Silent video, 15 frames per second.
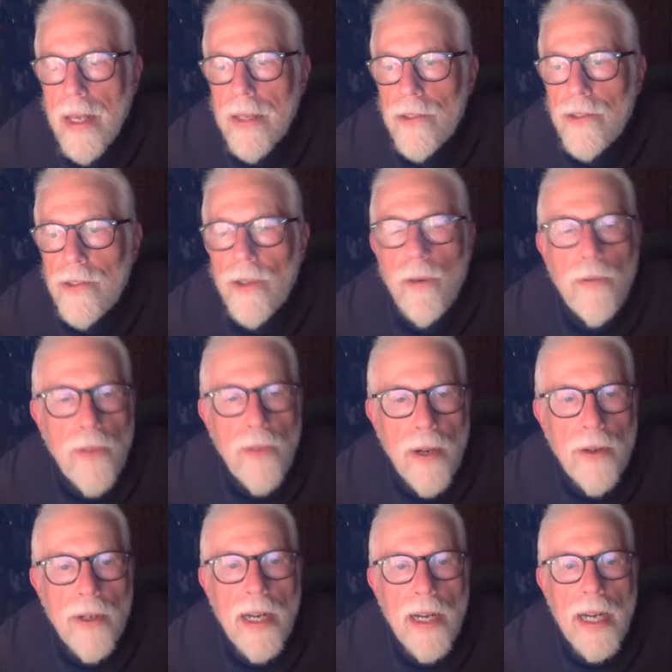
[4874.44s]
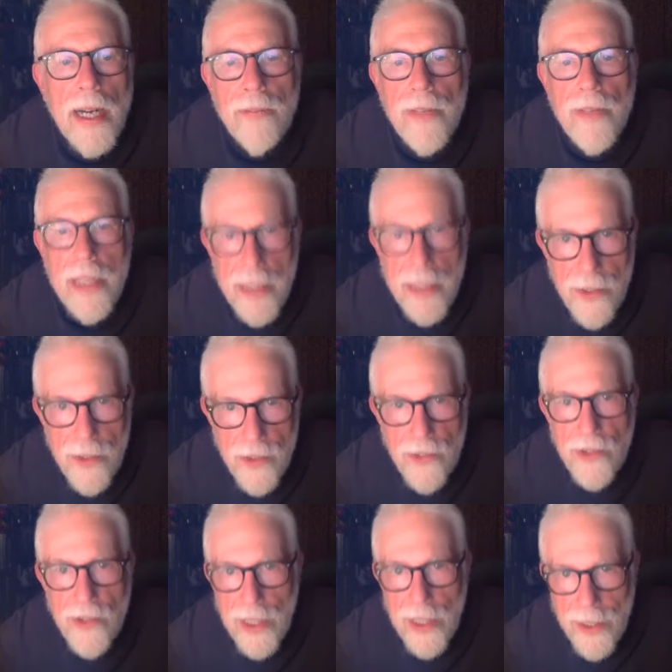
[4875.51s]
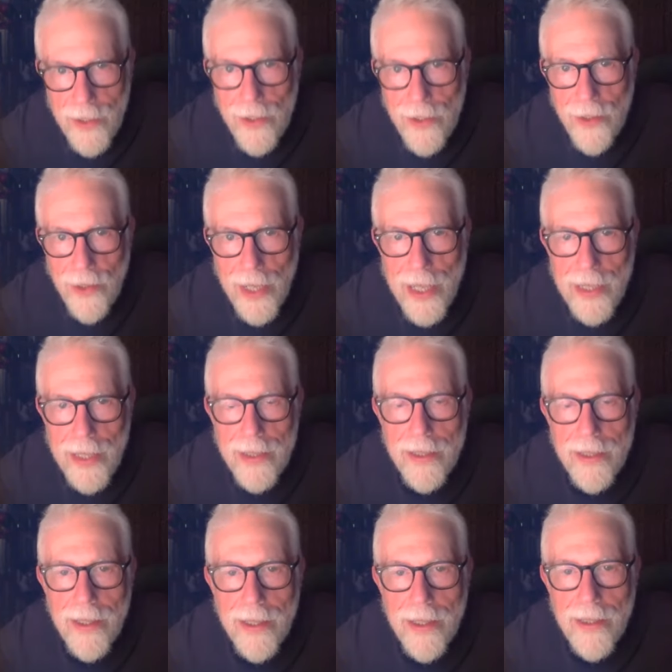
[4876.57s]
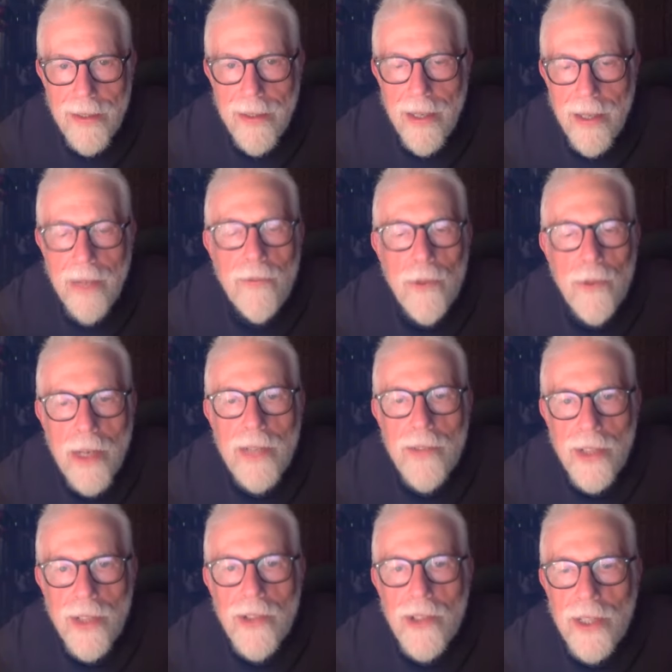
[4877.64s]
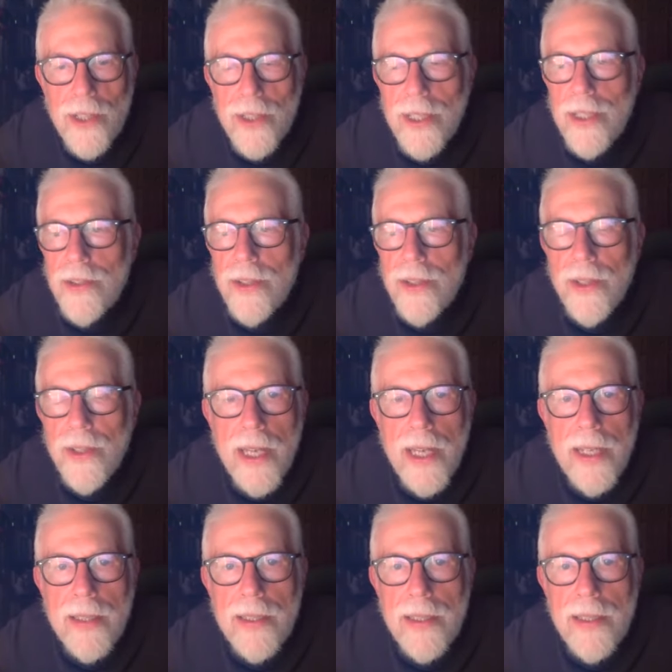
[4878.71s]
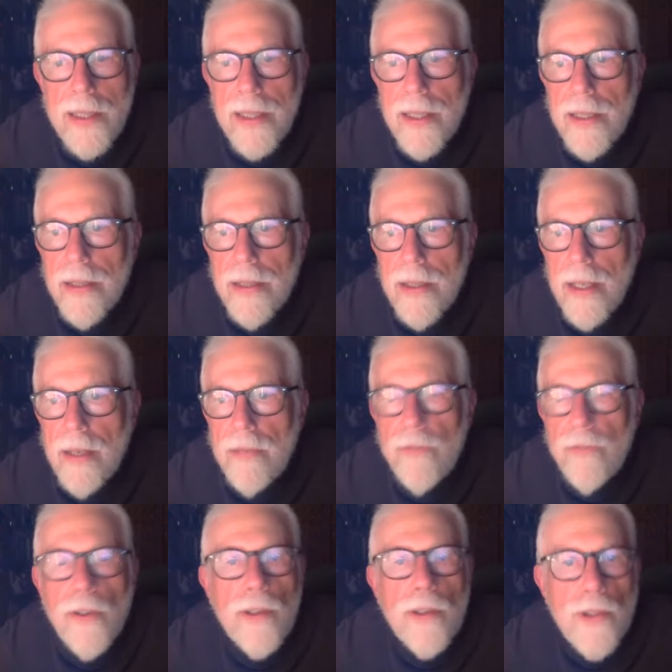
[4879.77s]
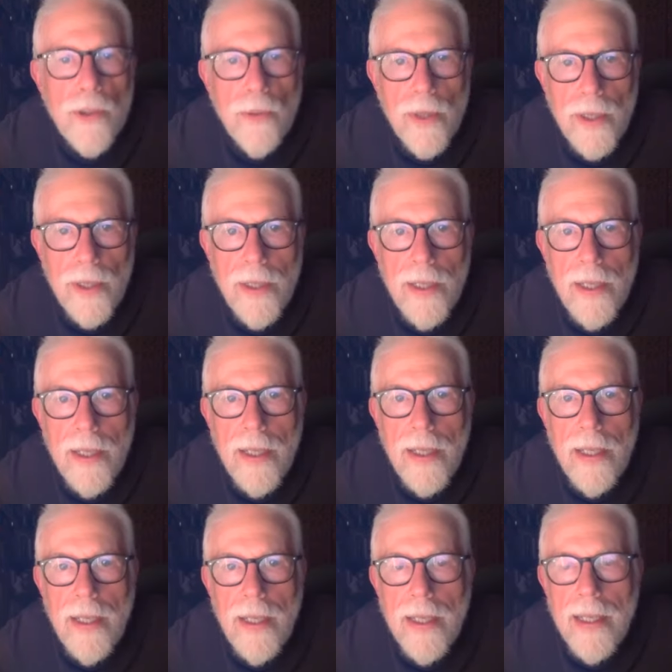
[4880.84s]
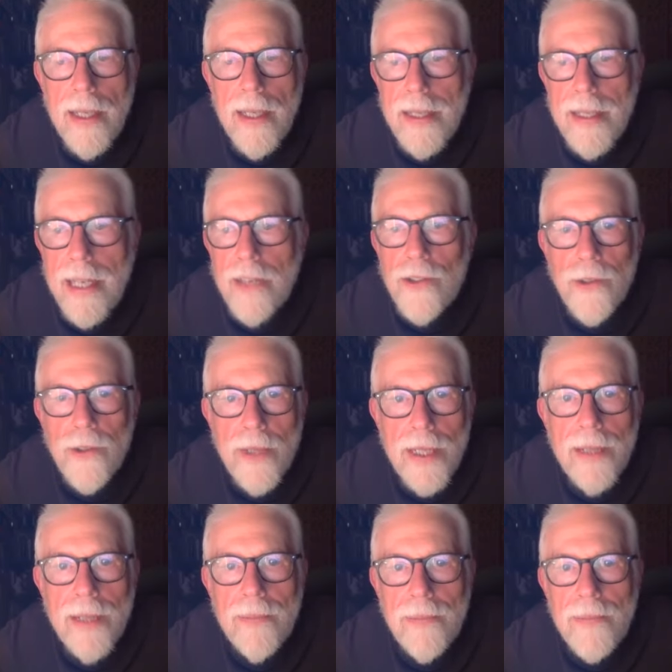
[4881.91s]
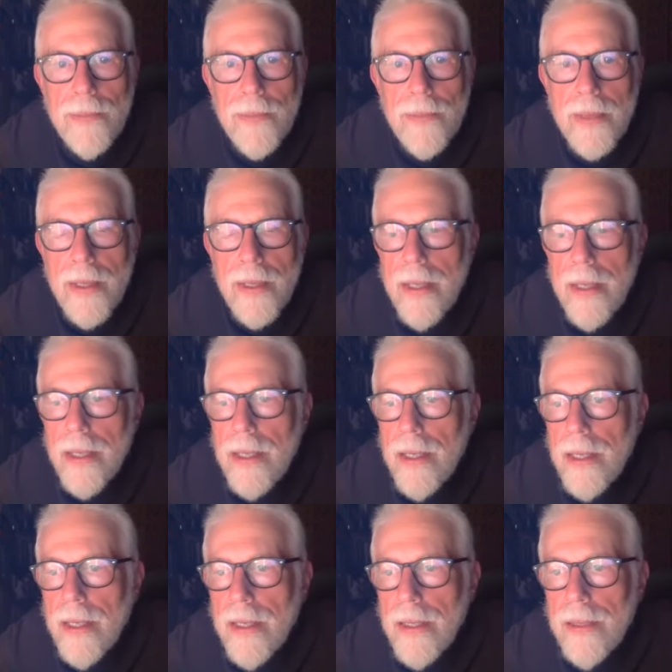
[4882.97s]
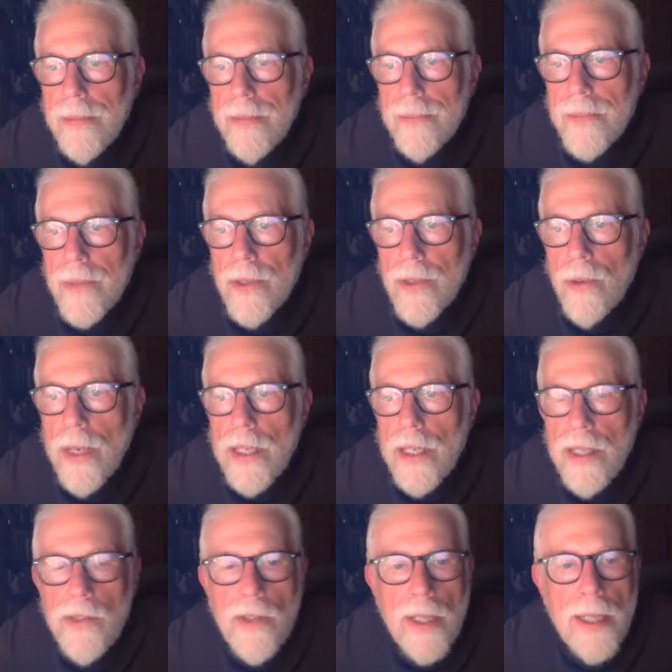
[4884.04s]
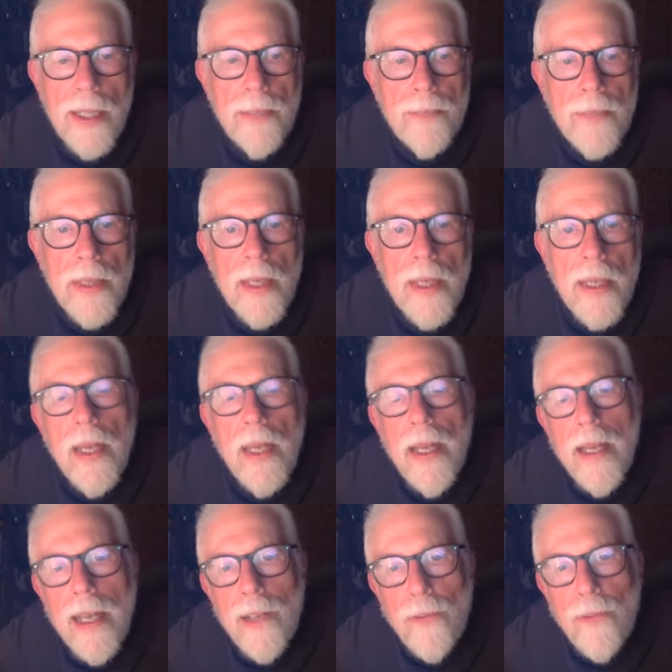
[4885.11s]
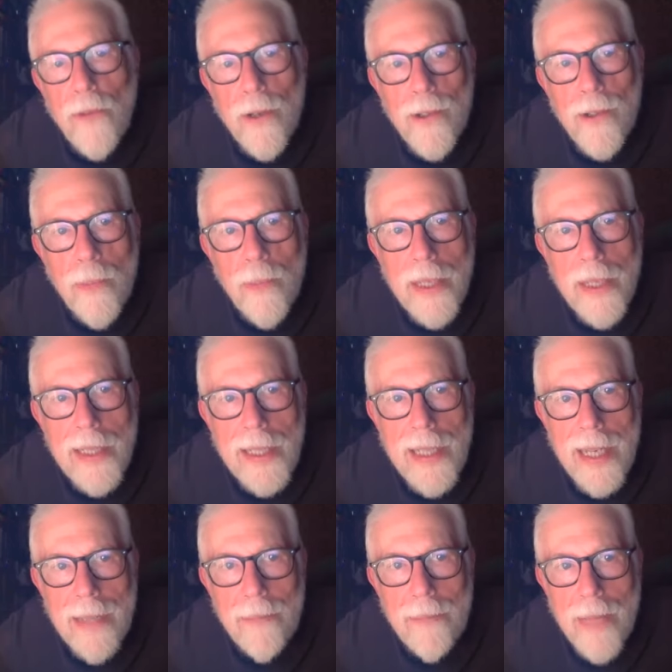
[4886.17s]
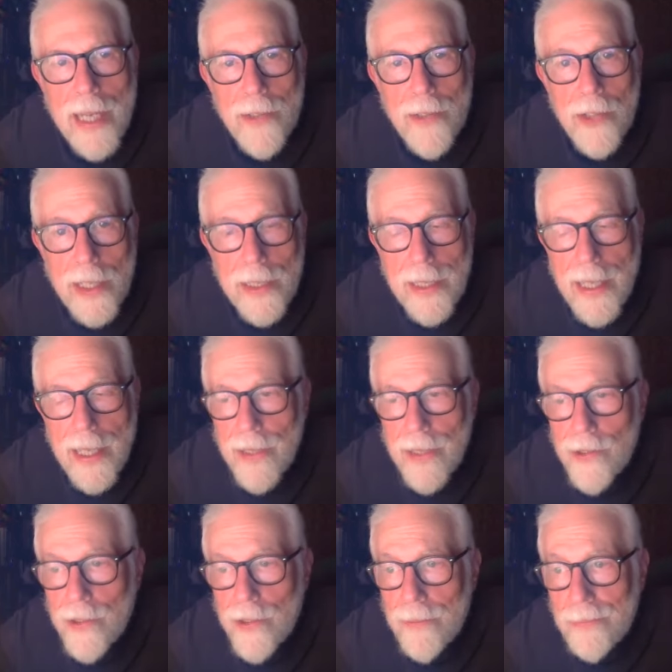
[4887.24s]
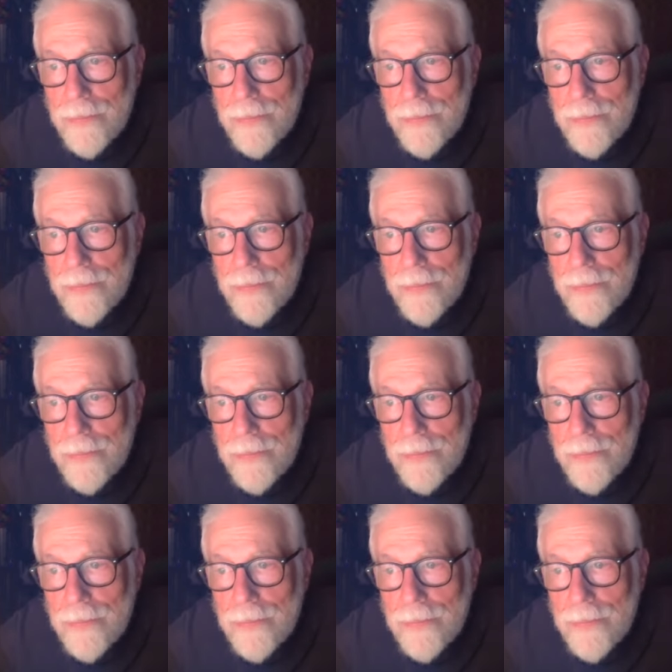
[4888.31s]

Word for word: so far I've eased into that, I've transitioned into that virtual lecturing quite easily. As far as Monday Night Magic class,